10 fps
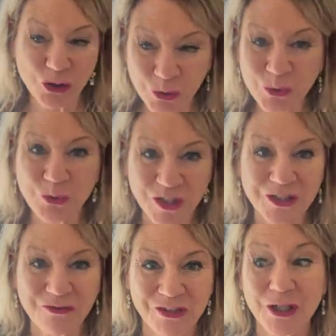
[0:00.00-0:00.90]
you
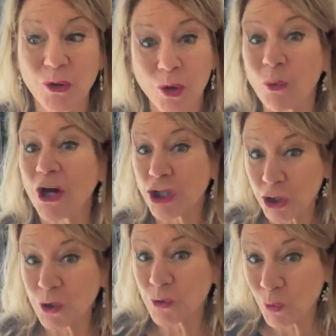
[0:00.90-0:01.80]
really feel or what
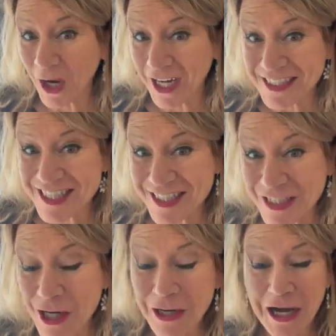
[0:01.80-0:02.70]
you want.